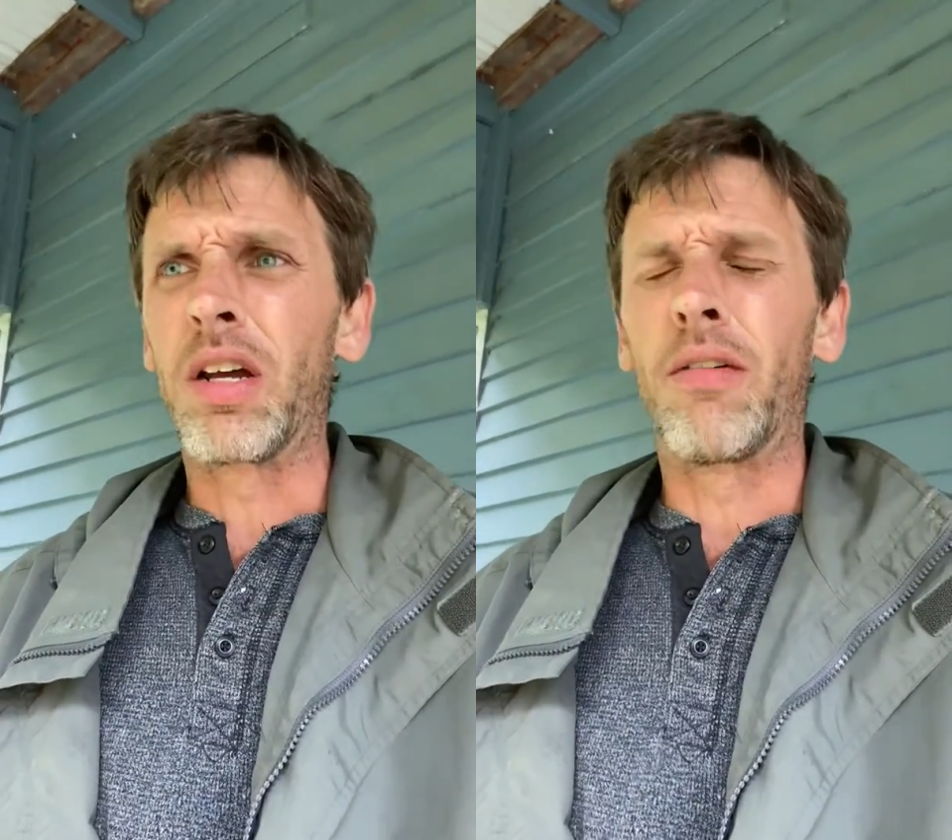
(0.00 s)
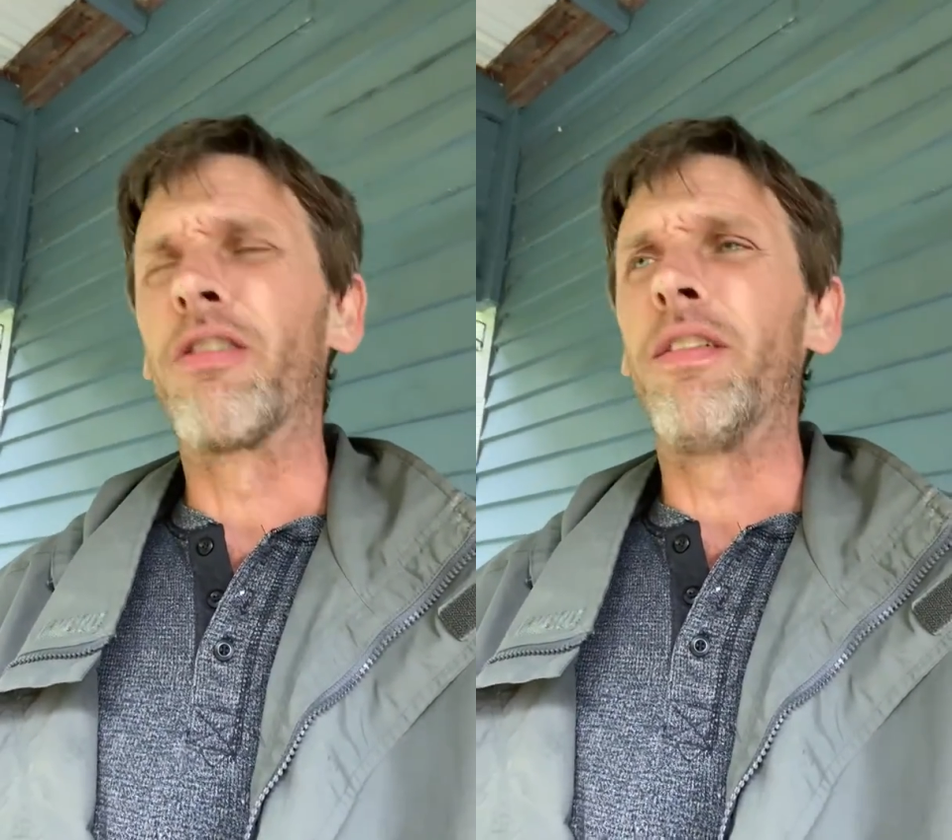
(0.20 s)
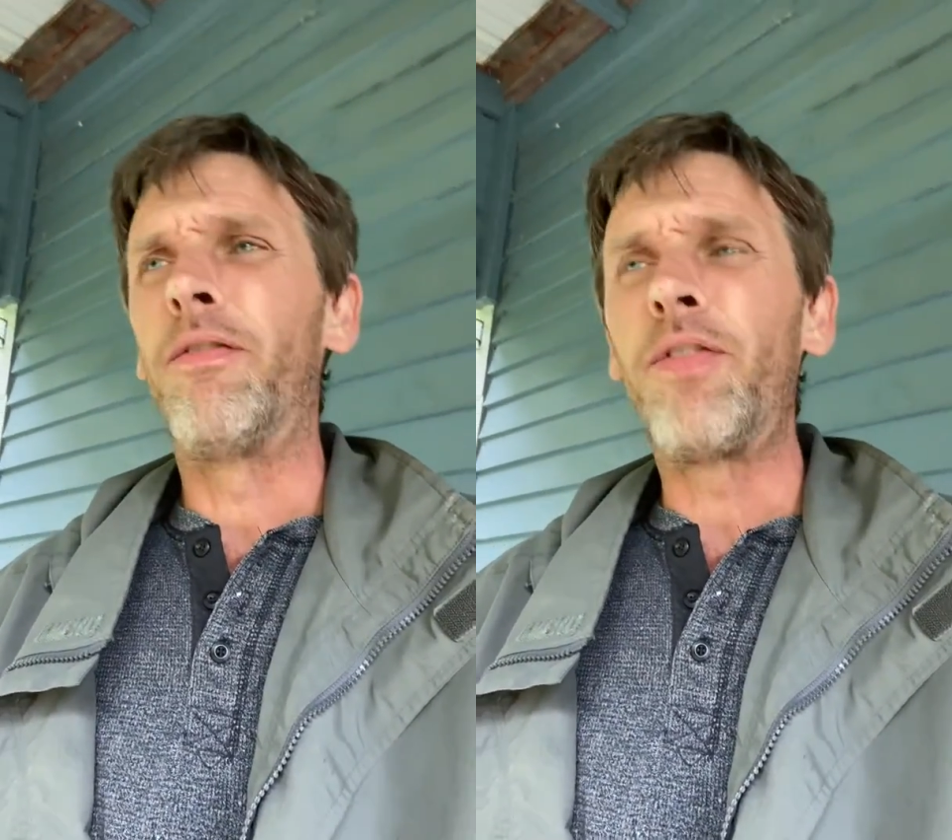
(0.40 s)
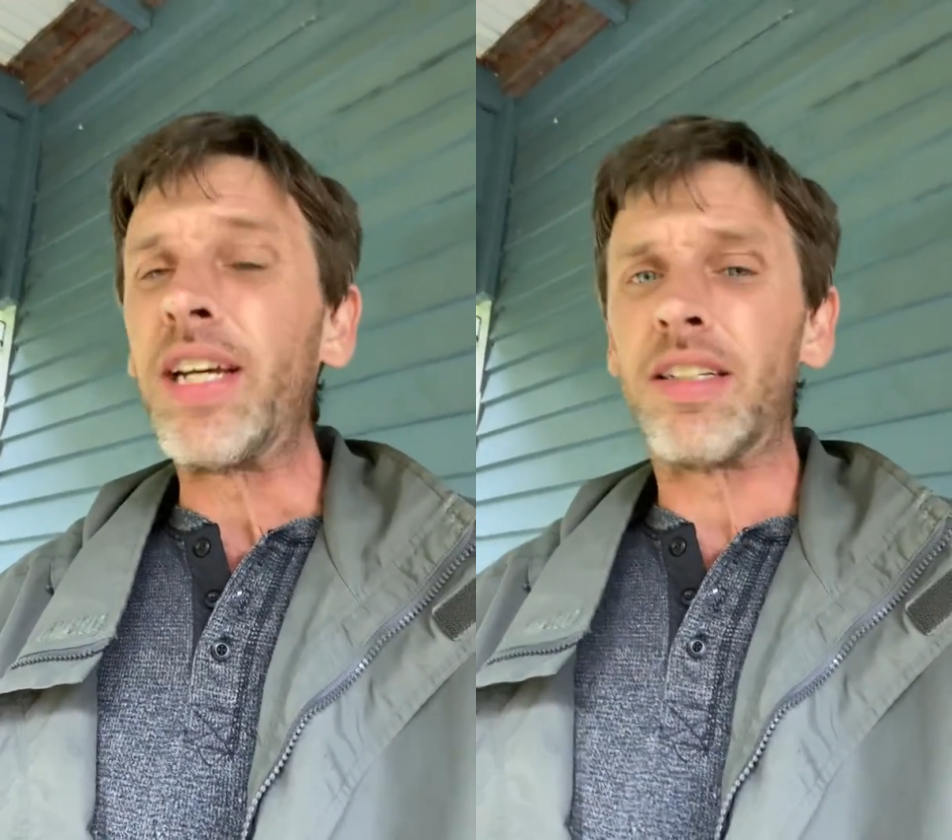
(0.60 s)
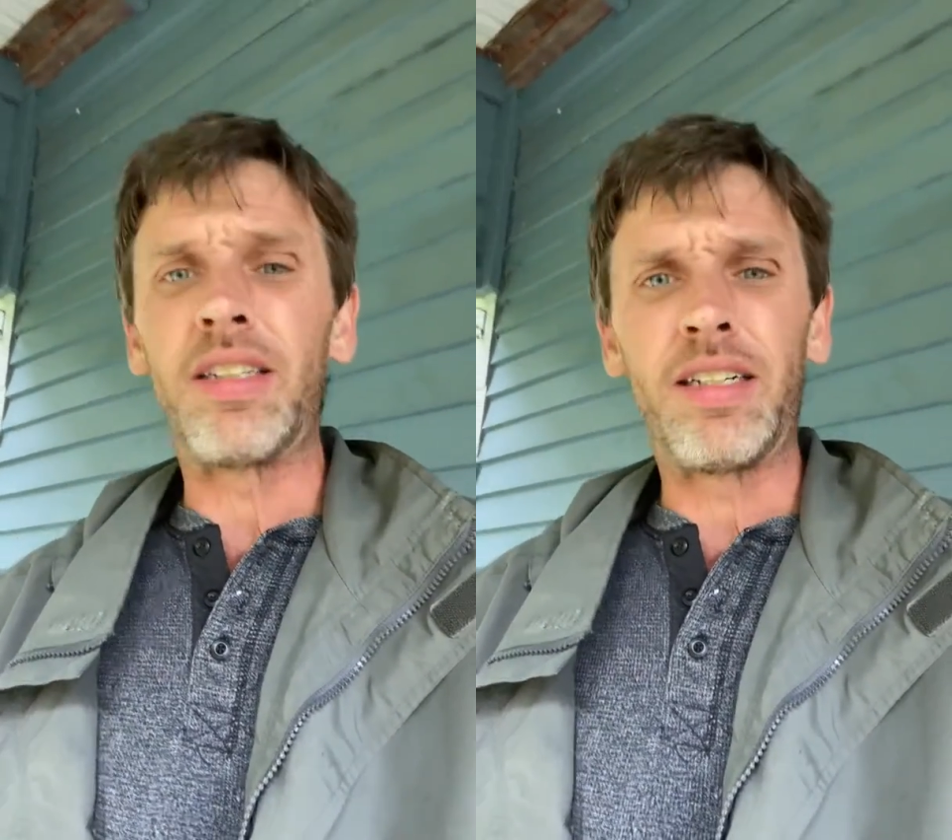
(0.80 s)
covered in
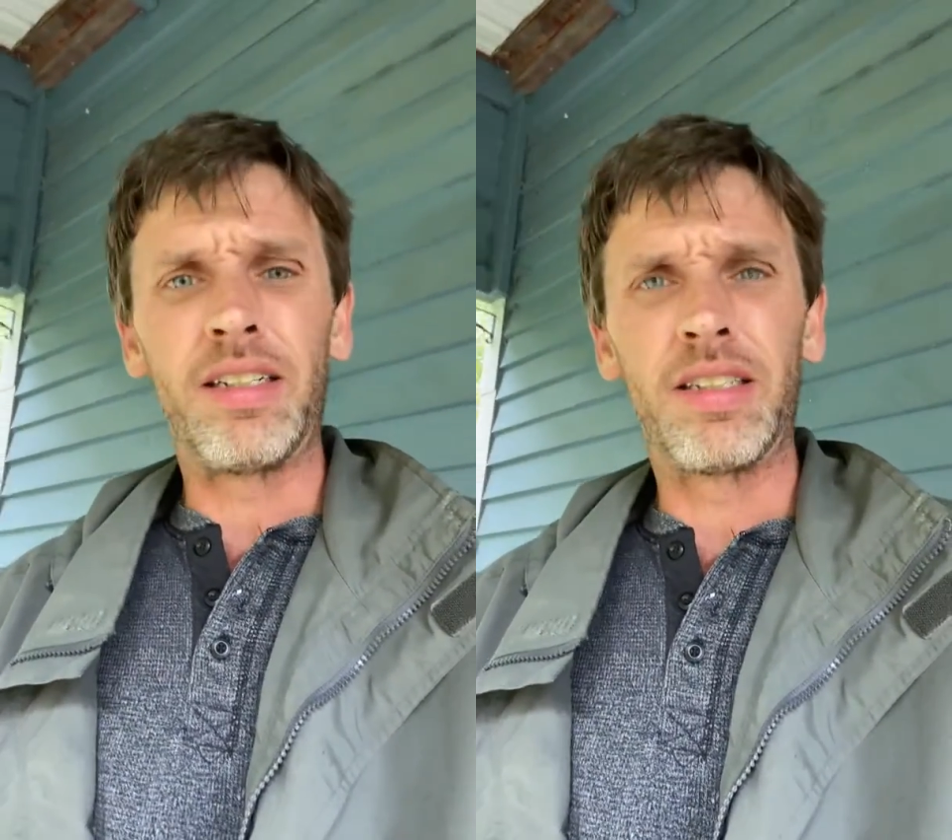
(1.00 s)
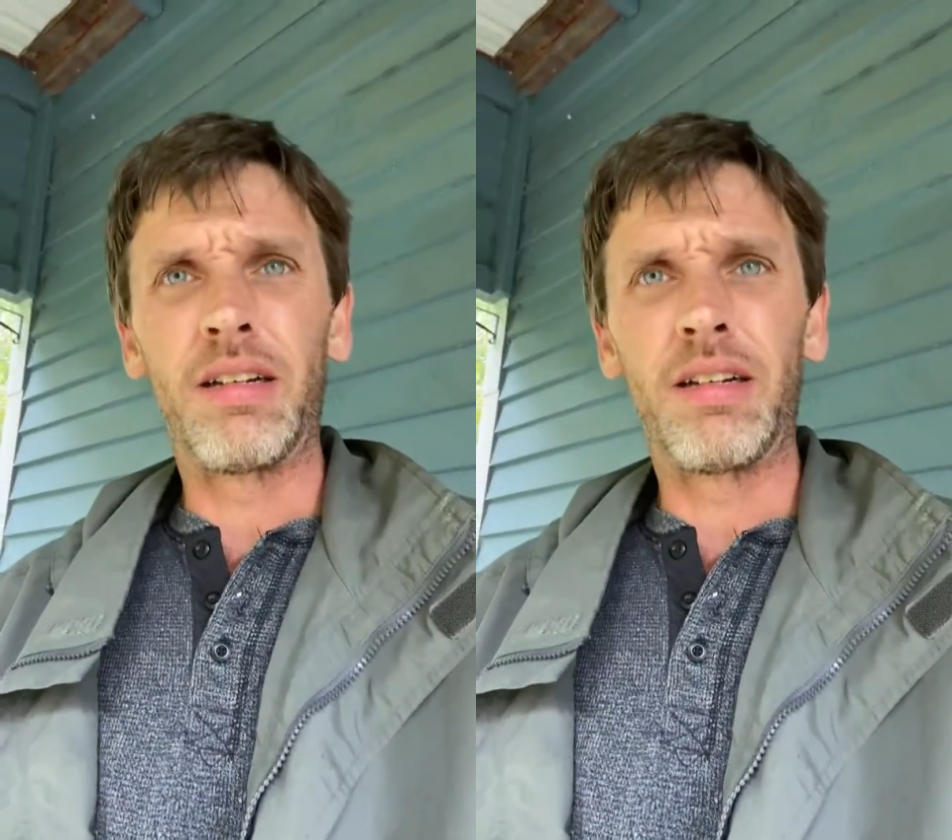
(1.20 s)
feces and